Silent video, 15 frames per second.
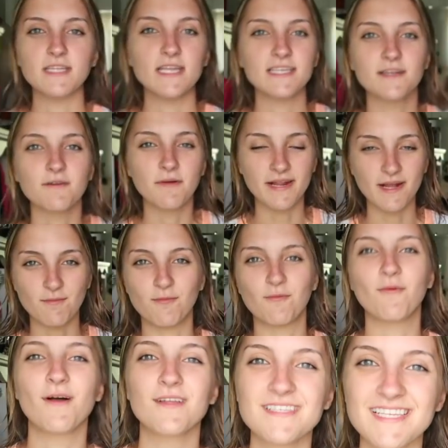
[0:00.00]
I didn't wake up
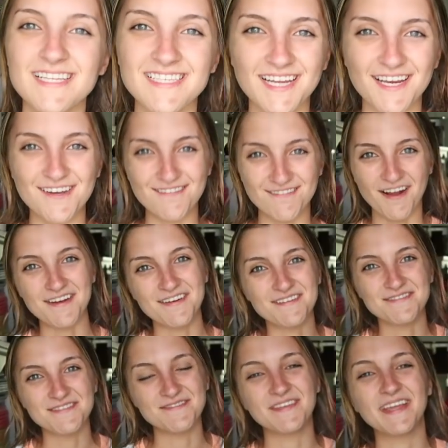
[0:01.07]
once. That's like a new
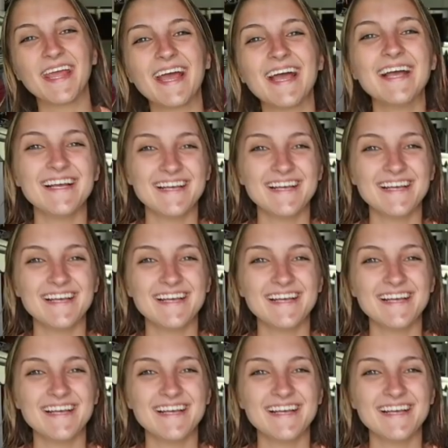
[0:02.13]
record for me.